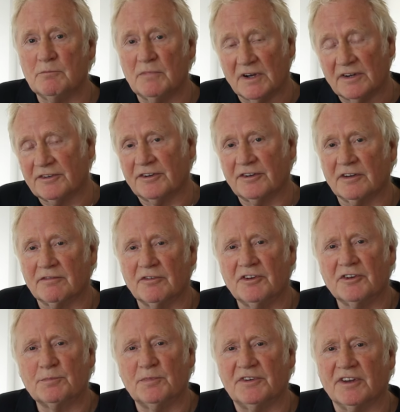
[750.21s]
But as I say, for
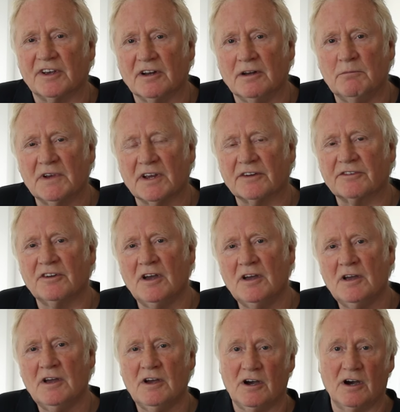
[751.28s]
this particular mix,
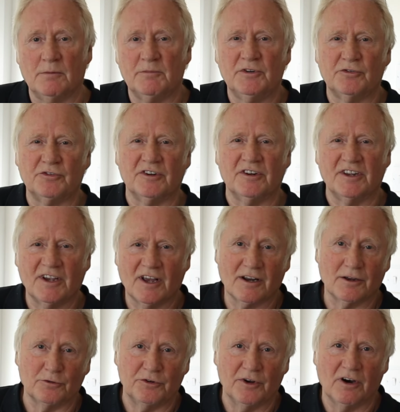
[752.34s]
I'm using a
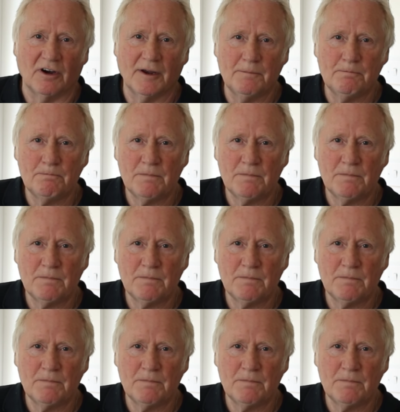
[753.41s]
yellow dye,